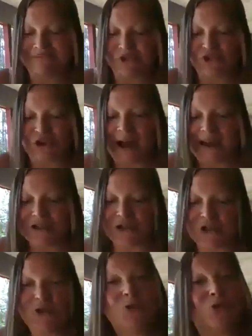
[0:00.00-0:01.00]
try
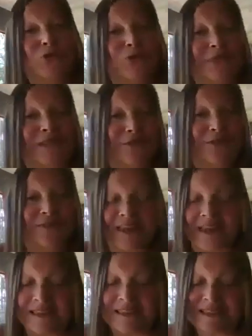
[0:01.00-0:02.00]
to do different
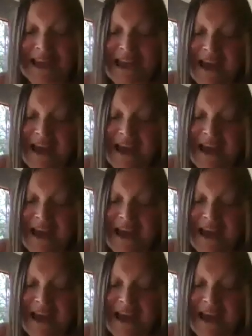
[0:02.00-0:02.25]
things.